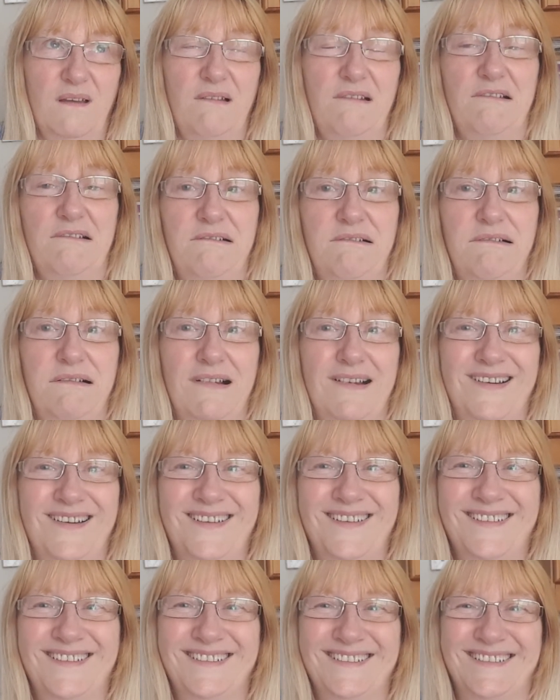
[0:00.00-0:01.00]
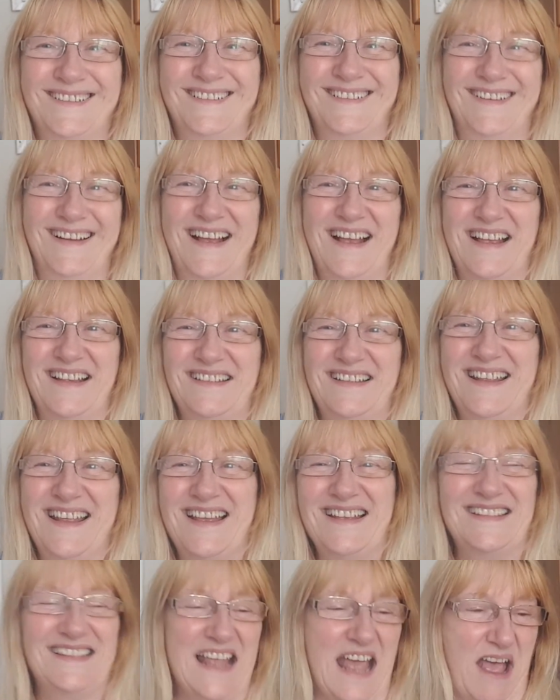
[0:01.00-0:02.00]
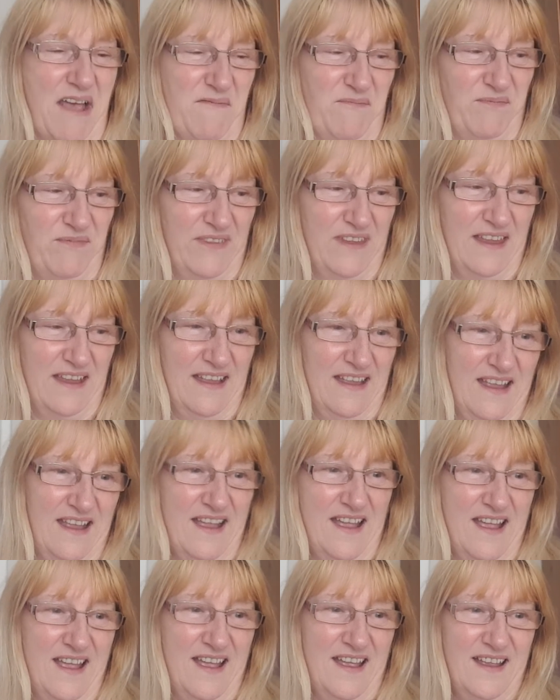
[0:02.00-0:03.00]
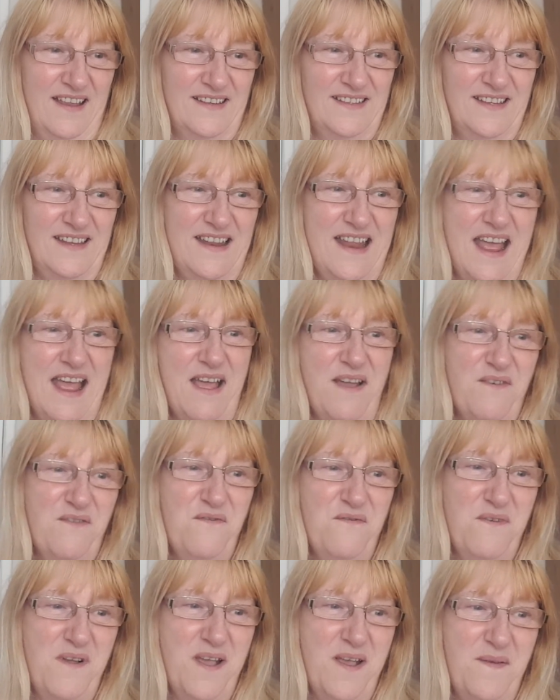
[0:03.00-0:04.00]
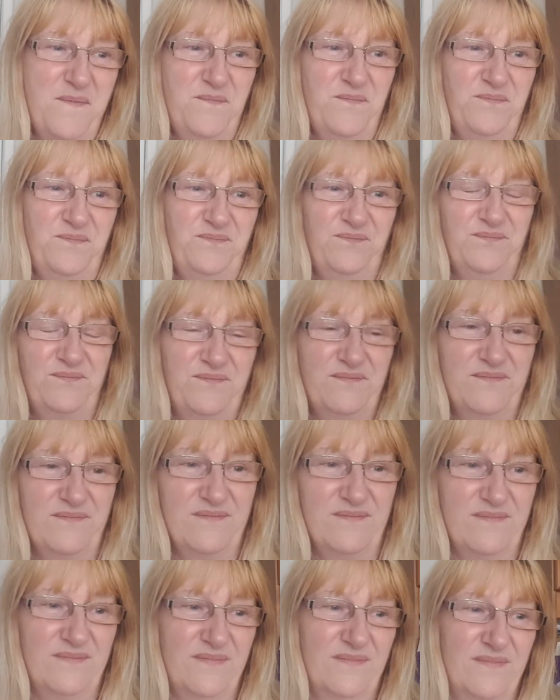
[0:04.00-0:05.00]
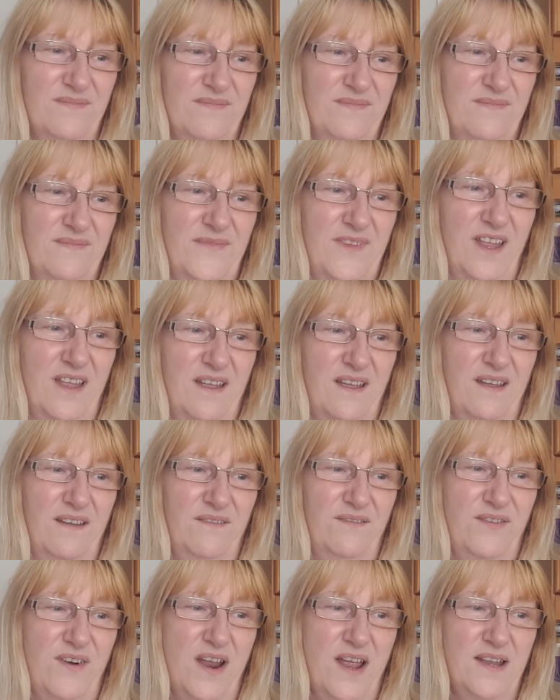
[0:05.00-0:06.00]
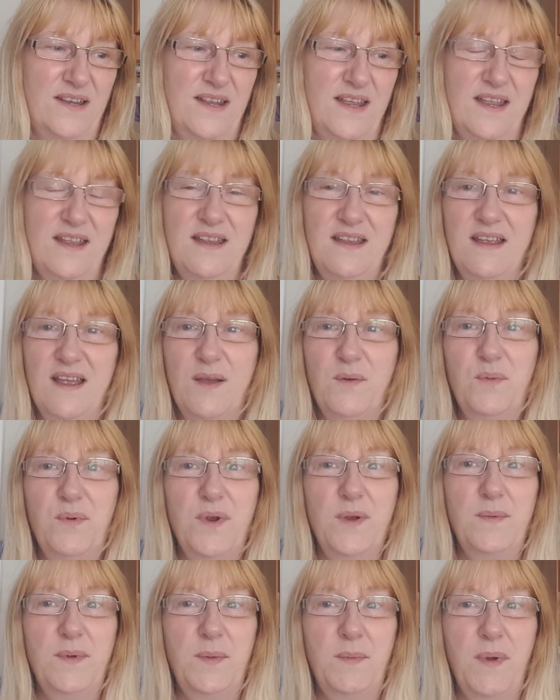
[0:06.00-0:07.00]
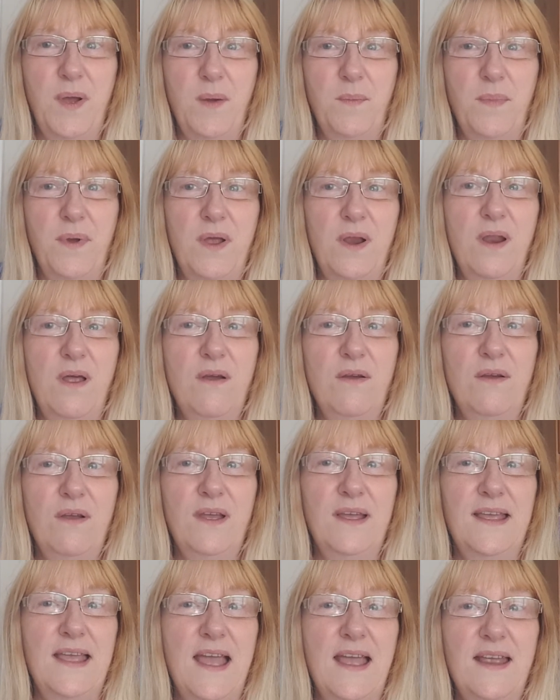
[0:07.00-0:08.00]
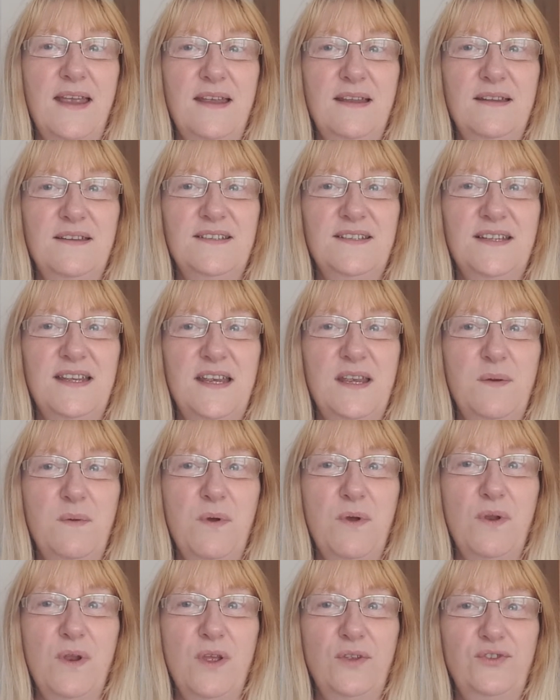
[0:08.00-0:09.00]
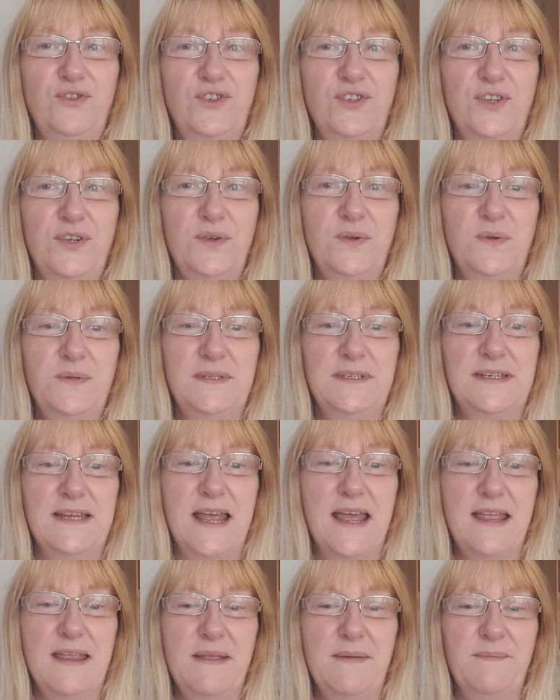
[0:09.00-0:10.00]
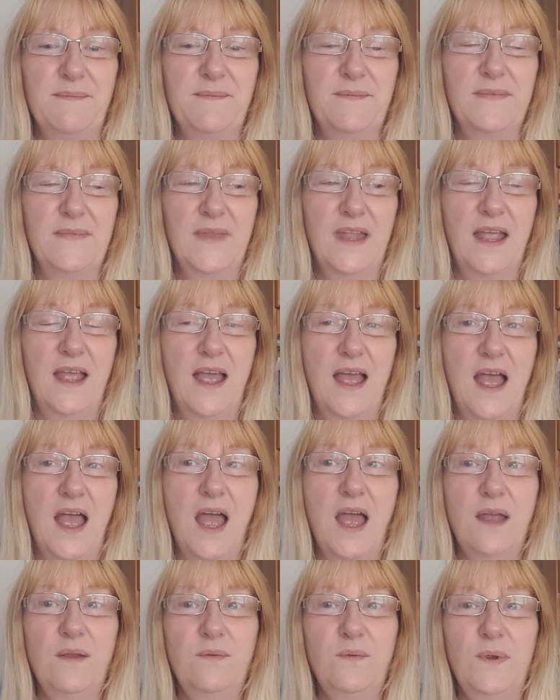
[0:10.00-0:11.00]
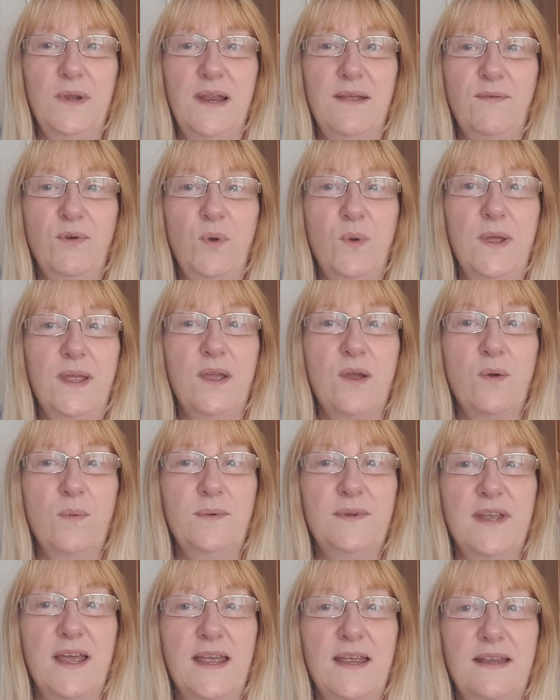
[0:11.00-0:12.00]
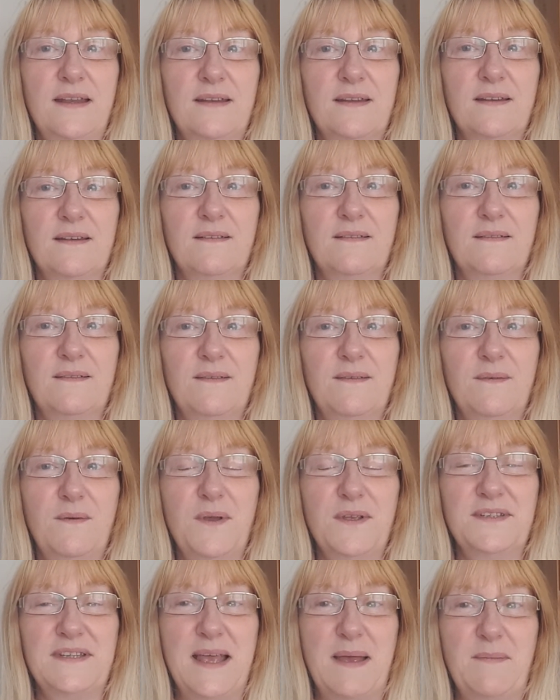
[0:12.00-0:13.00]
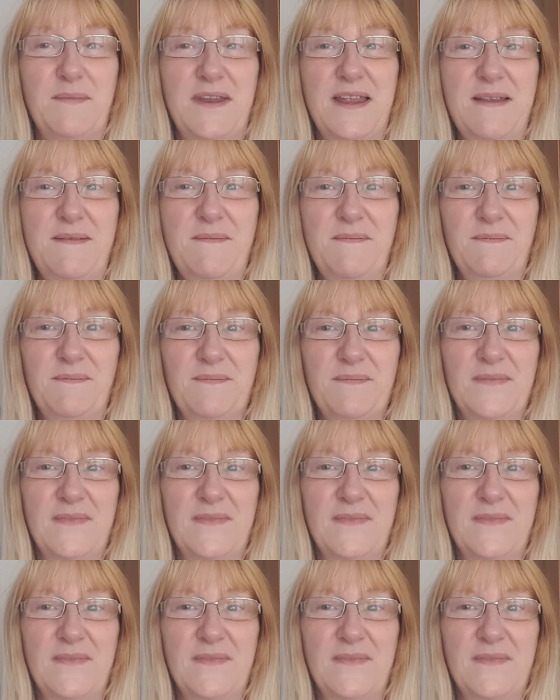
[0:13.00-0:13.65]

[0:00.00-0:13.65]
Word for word: so that's that. So now um, Friday. I'll probably pop along again and see you all on Tuesday and we'll have a quick update what's happening